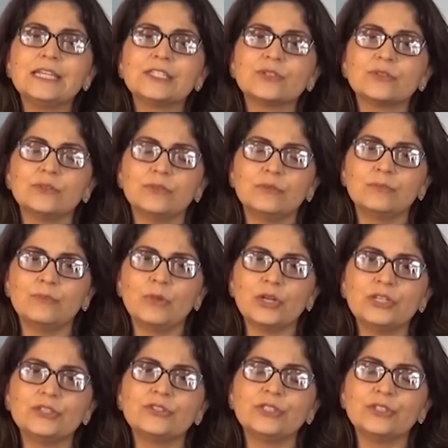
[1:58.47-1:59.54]
So
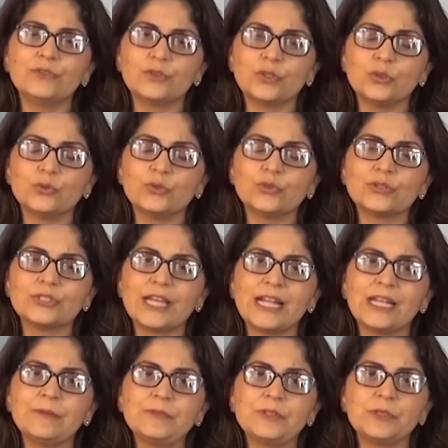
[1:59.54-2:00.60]
monitoring of glucose
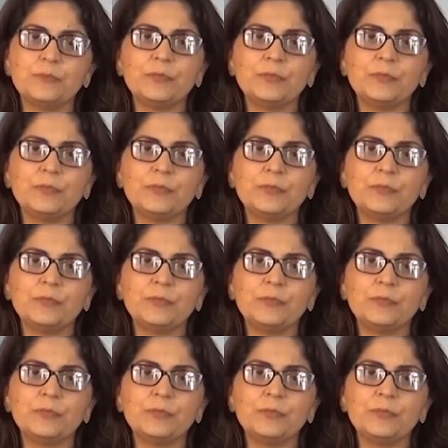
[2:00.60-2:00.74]
helps the